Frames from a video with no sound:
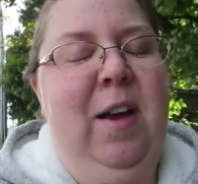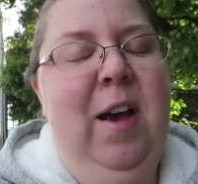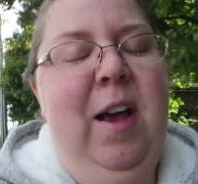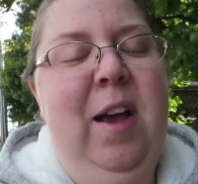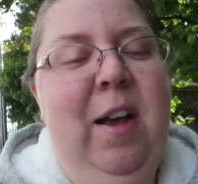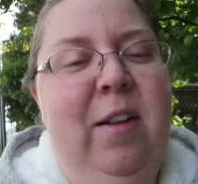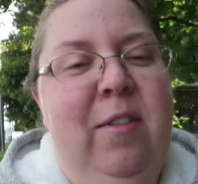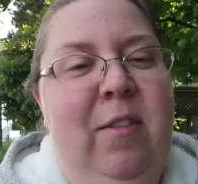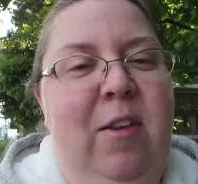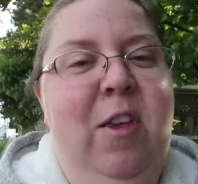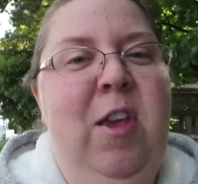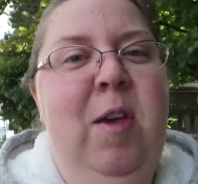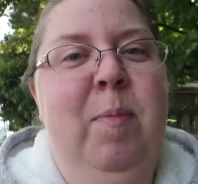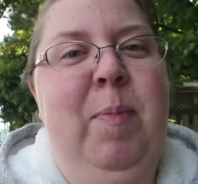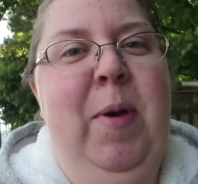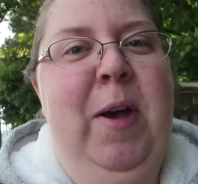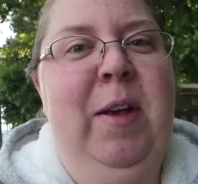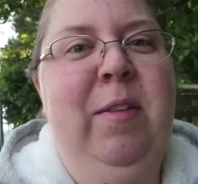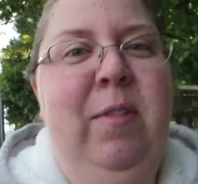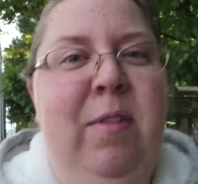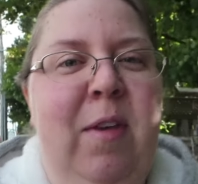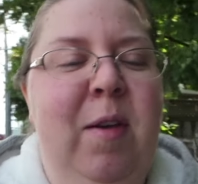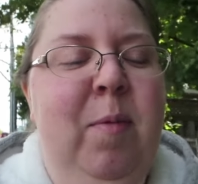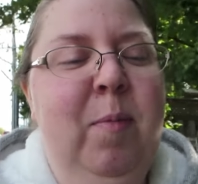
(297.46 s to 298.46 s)
I had to keep
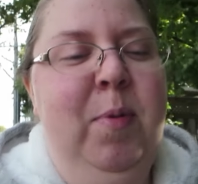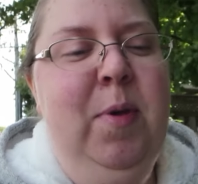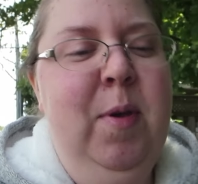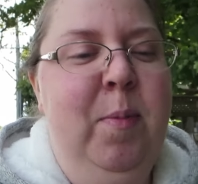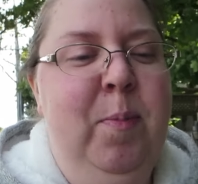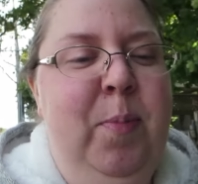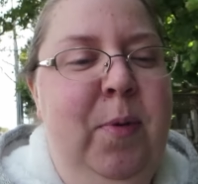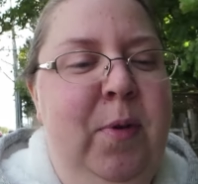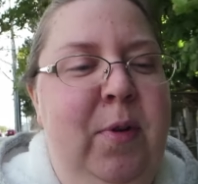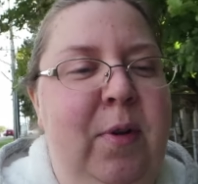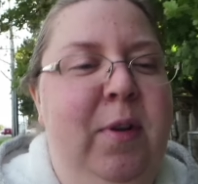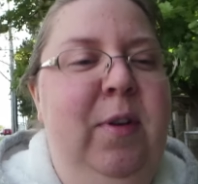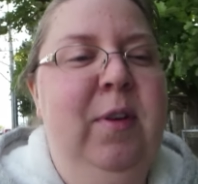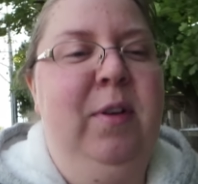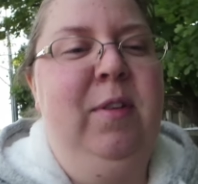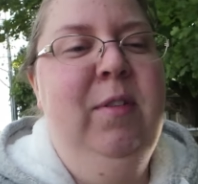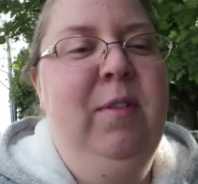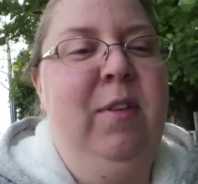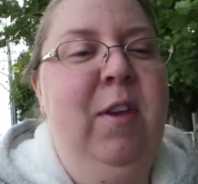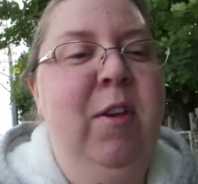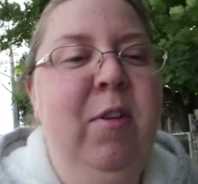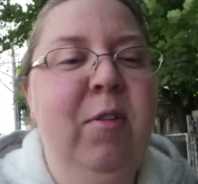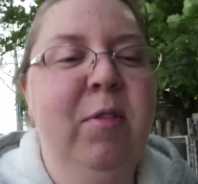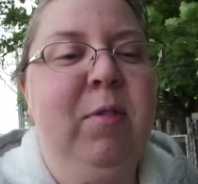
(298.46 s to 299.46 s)
asking people to
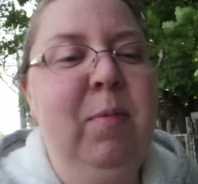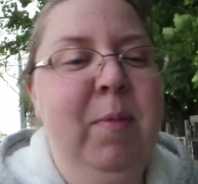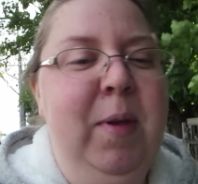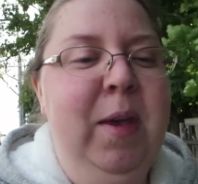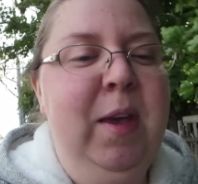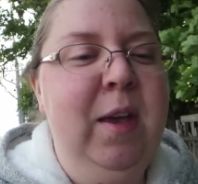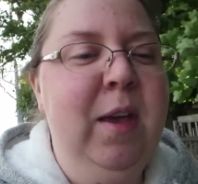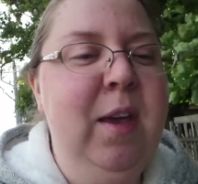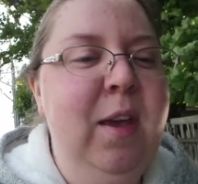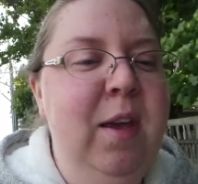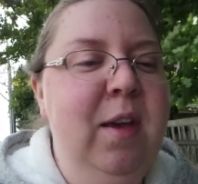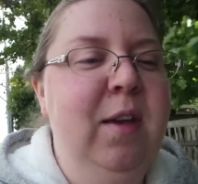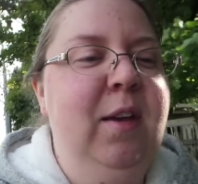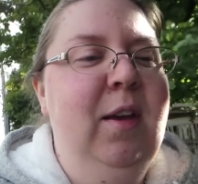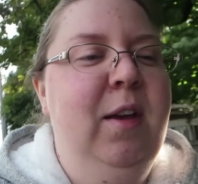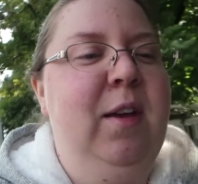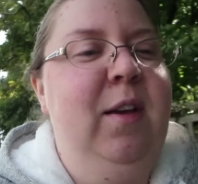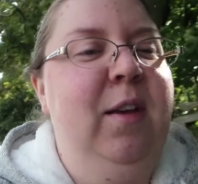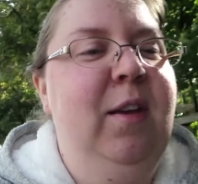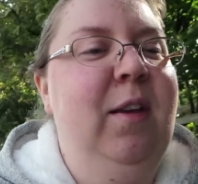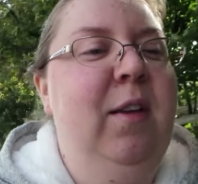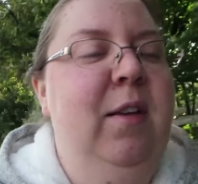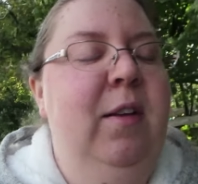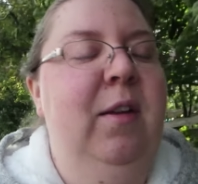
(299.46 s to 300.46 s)
excuse me
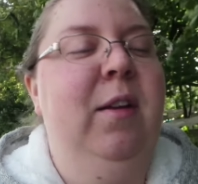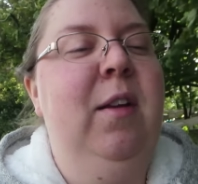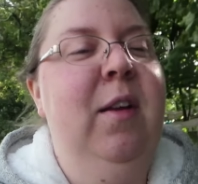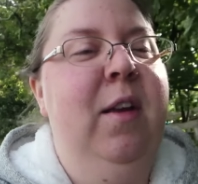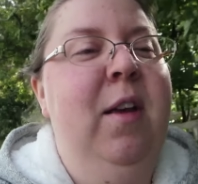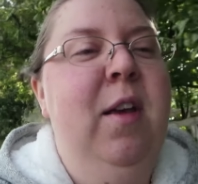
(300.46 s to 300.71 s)
and